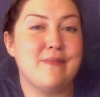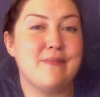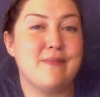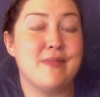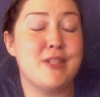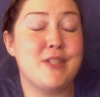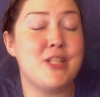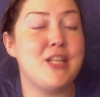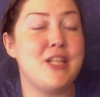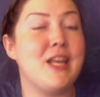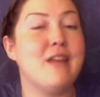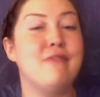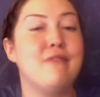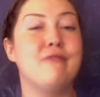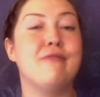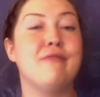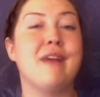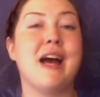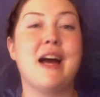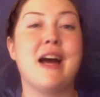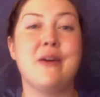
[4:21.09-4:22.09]
She had
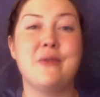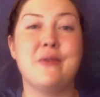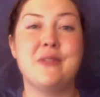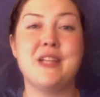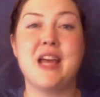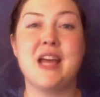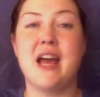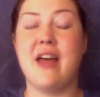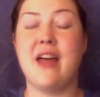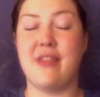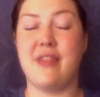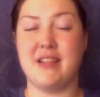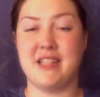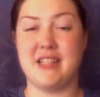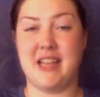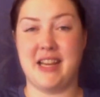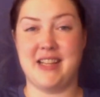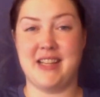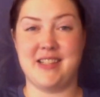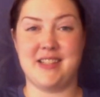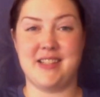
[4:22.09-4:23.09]
found the
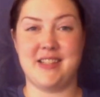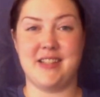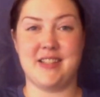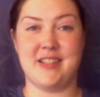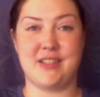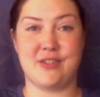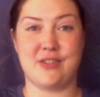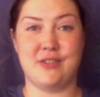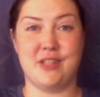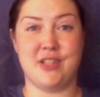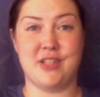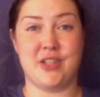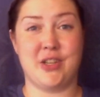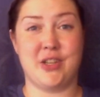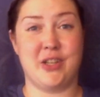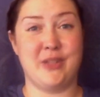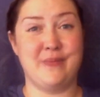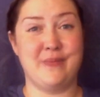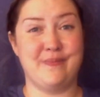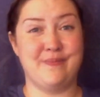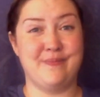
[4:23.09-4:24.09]
tastiest
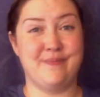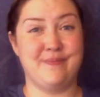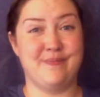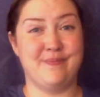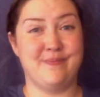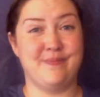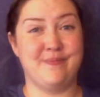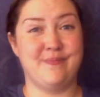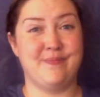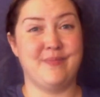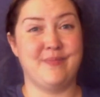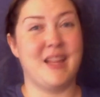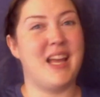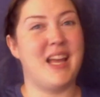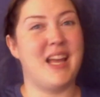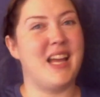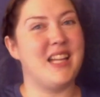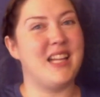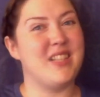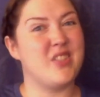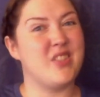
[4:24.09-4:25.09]
creature,
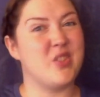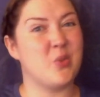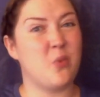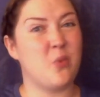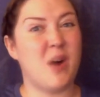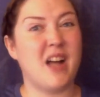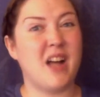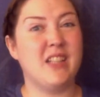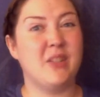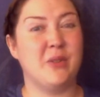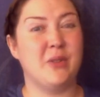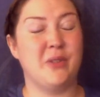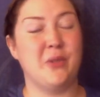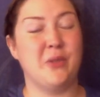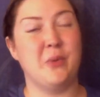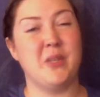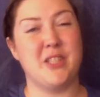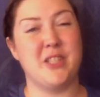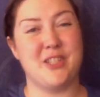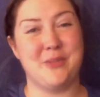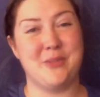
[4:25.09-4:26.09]
and Swallow knew
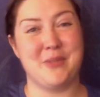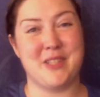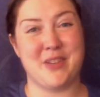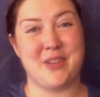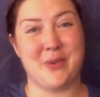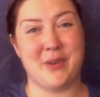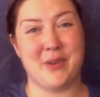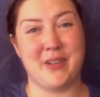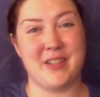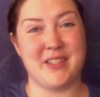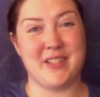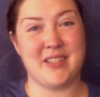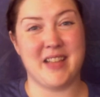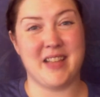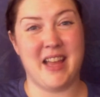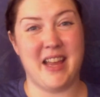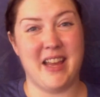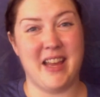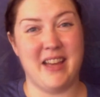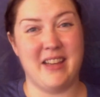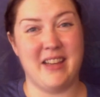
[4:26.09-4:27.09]
what she was going to
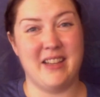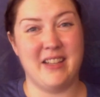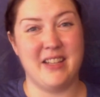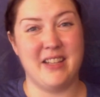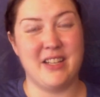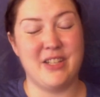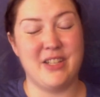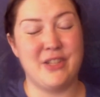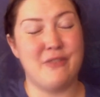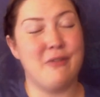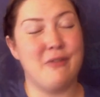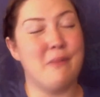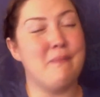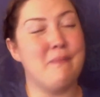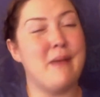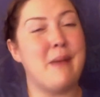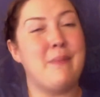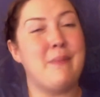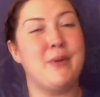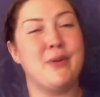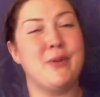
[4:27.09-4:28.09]
say. She
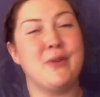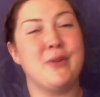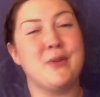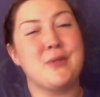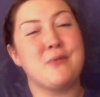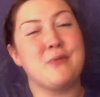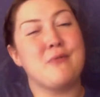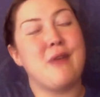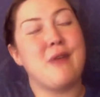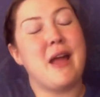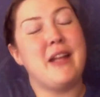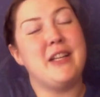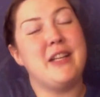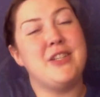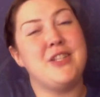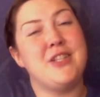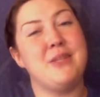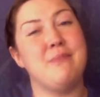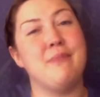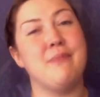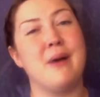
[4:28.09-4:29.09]
remembered those red
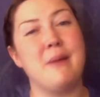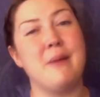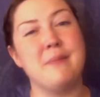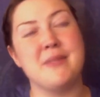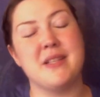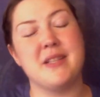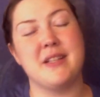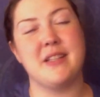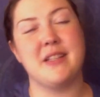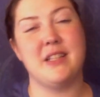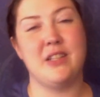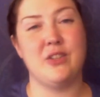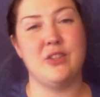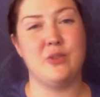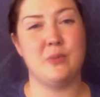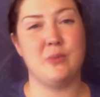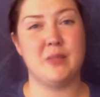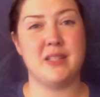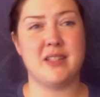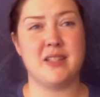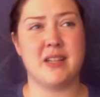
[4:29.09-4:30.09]
itchy bumps on the
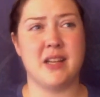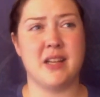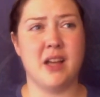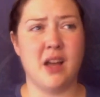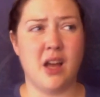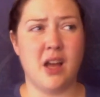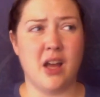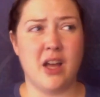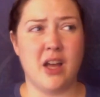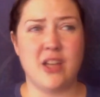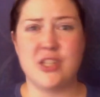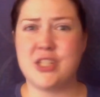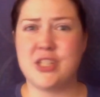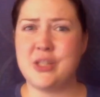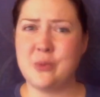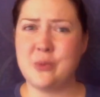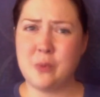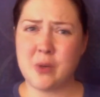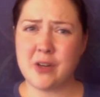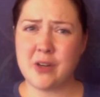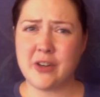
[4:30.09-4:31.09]
humans, and she
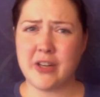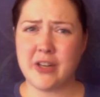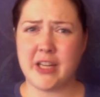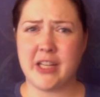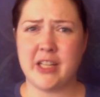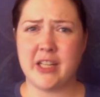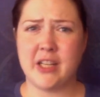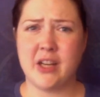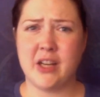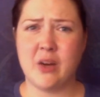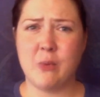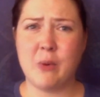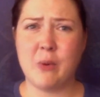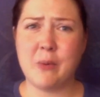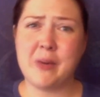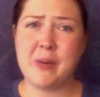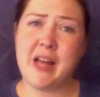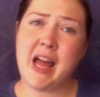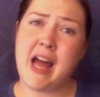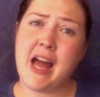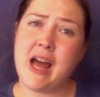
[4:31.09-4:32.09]
worried what
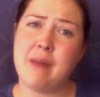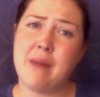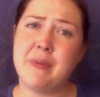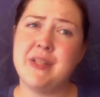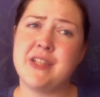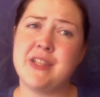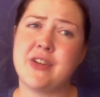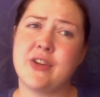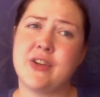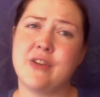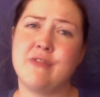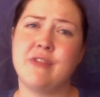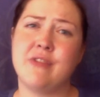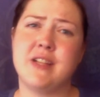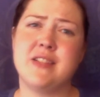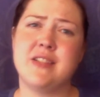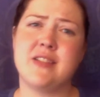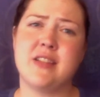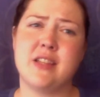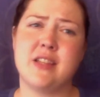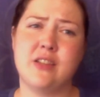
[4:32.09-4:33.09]
would happen to her
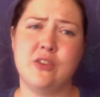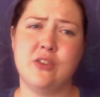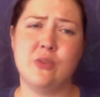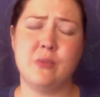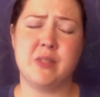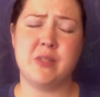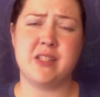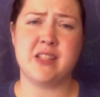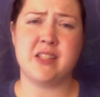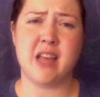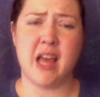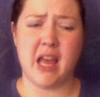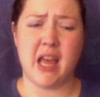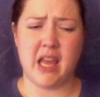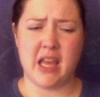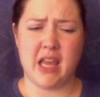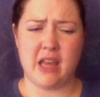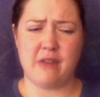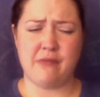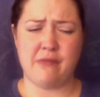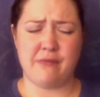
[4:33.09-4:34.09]
friends the humans
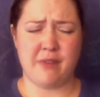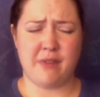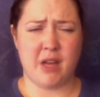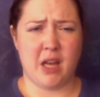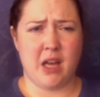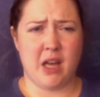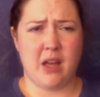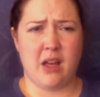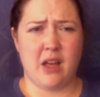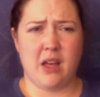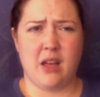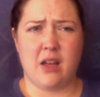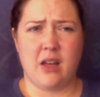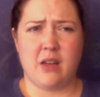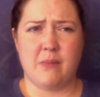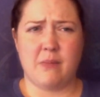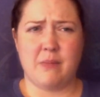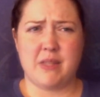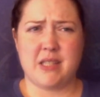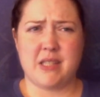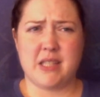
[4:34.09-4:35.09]
if
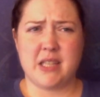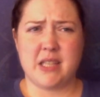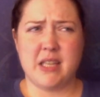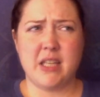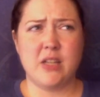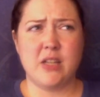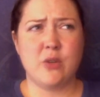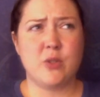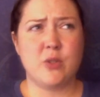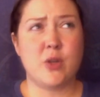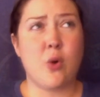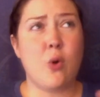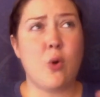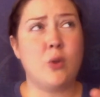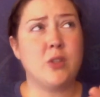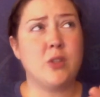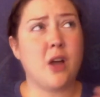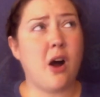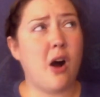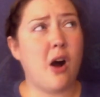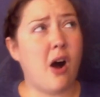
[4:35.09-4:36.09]
Mosquito
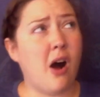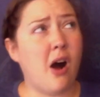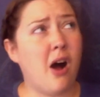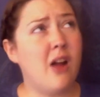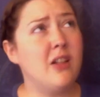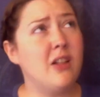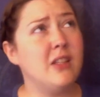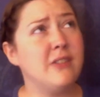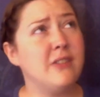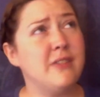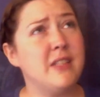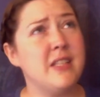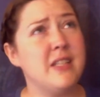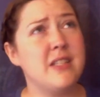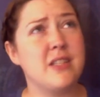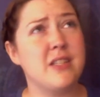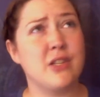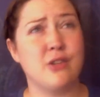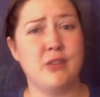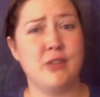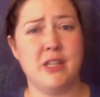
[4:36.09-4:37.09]
told all of these
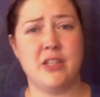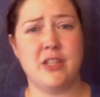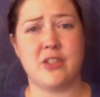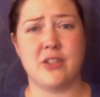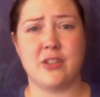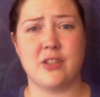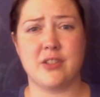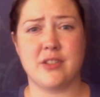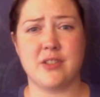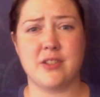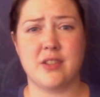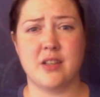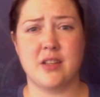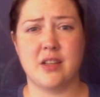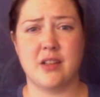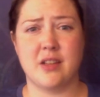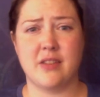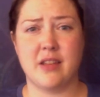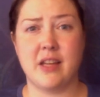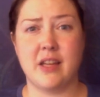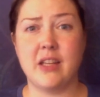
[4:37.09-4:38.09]
creatures
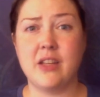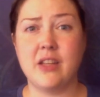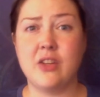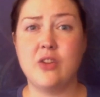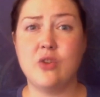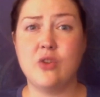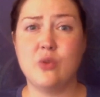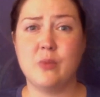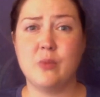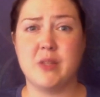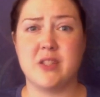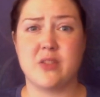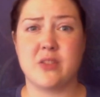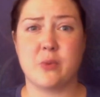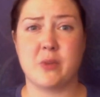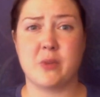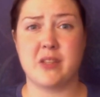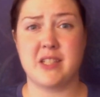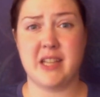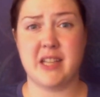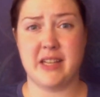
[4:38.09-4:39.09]
that humans were
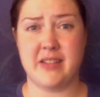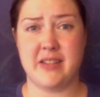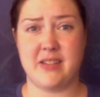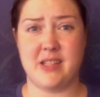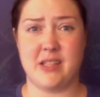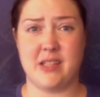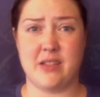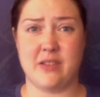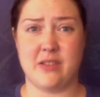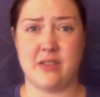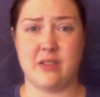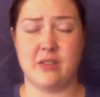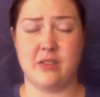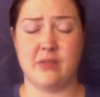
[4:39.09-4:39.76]
the tastiest.